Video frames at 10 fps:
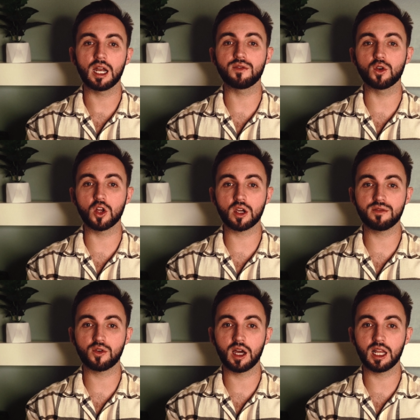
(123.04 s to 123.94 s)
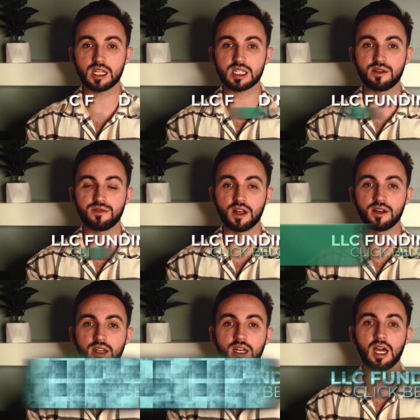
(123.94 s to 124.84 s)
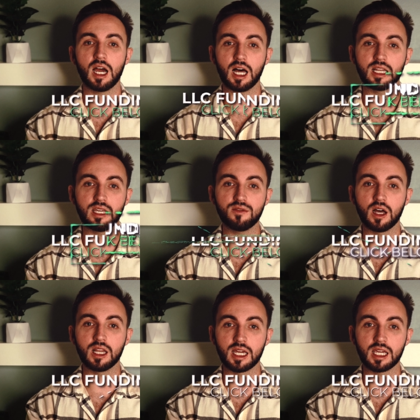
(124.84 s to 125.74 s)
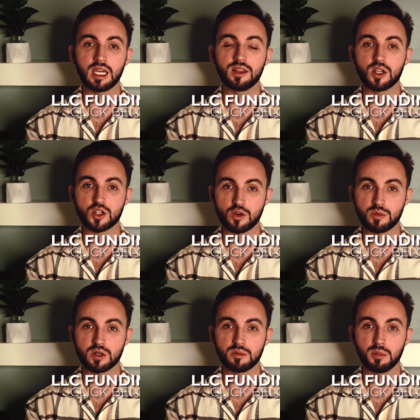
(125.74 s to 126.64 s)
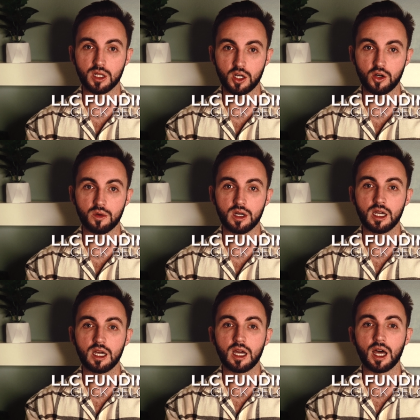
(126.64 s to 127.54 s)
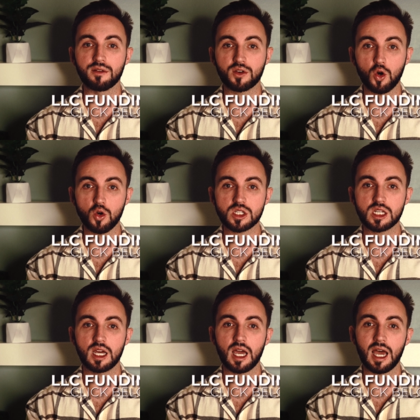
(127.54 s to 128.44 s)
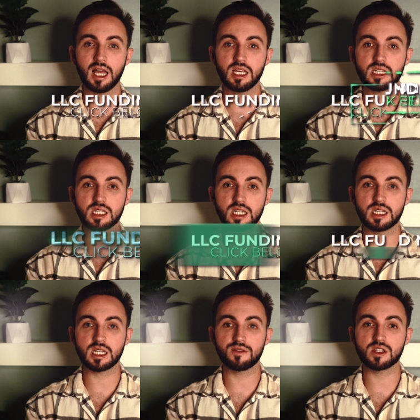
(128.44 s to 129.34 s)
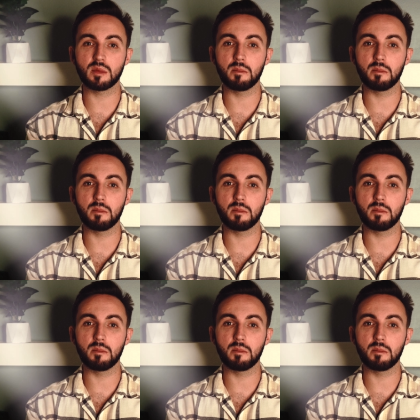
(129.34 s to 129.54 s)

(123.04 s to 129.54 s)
And if you're looking for LLC funding, I'll leave a link in the description below. And of course, LLCs have some